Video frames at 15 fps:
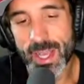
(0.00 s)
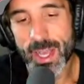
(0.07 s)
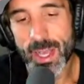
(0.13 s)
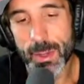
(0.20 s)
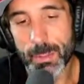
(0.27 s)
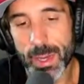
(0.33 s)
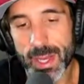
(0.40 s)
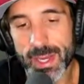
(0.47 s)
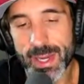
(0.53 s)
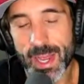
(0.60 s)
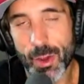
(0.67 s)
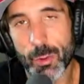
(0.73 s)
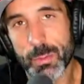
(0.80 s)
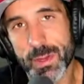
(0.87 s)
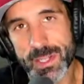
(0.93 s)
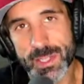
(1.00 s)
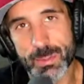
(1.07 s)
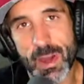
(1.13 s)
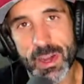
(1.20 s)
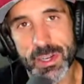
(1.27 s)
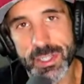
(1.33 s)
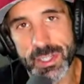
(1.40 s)
But I hope I
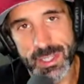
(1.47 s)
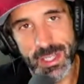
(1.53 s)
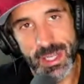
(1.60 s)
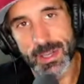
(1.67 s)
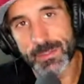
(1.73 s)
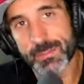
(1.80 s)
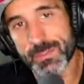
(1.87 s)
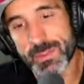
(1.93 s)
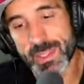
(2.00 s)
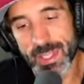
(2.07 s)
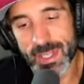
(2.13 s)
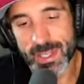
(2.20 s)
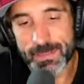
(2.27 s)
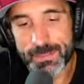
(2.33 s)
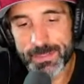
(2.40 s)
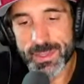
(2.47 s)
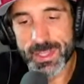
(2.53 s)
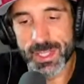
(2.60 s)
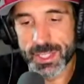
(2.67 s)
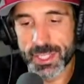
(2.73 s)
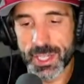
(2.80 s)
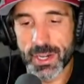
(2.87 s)
inspired you to to to
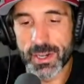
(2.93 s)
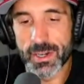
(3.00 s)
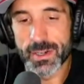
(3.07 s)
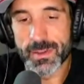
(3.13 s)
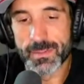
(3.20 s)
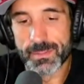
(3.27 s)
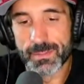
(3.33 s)
share